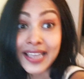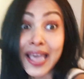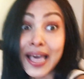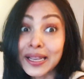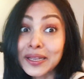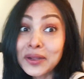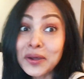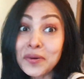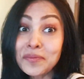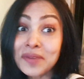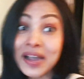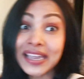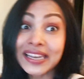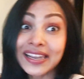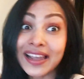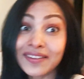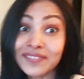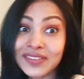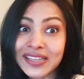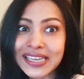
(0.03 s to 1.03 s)
Hello my
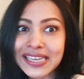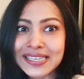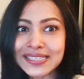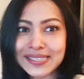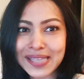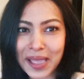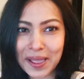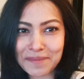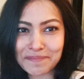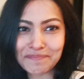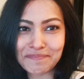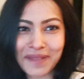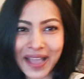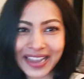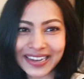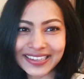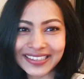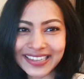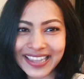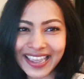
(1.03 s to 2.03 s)
lovelies, I'm
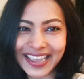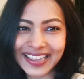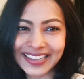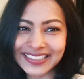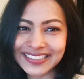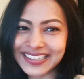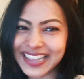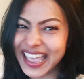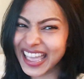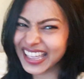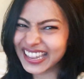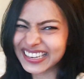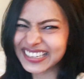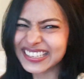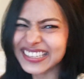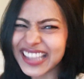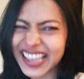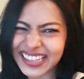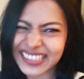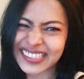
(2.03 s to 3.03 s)
back again
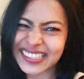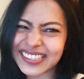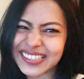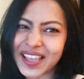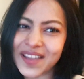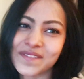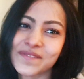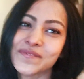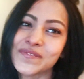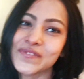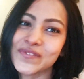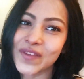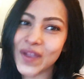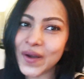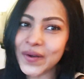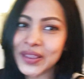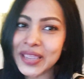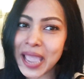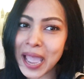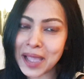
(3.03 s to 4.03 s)
and yes, I'm
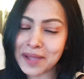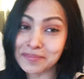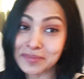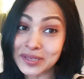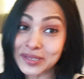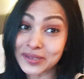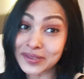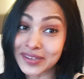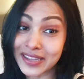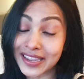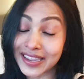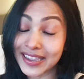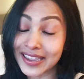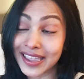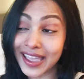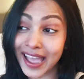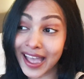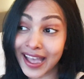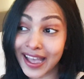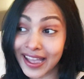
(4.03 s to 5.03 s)
very happy
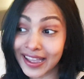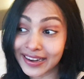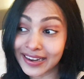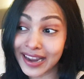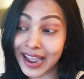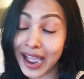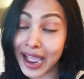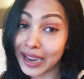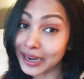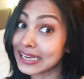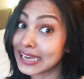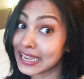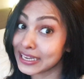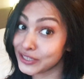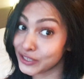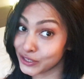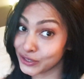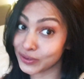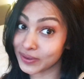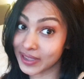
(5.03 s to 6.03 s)
today and I
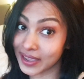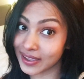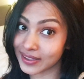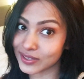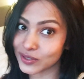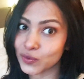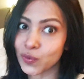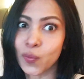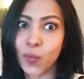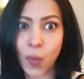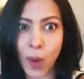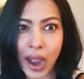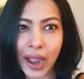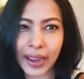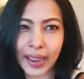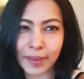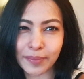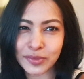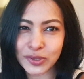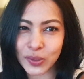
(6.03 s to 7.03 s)
let you guess
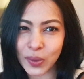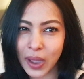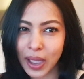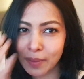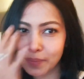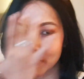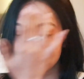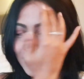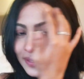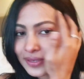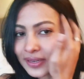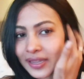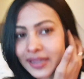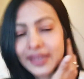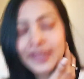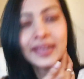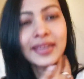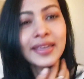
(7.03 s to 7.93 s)
why I'm so happy today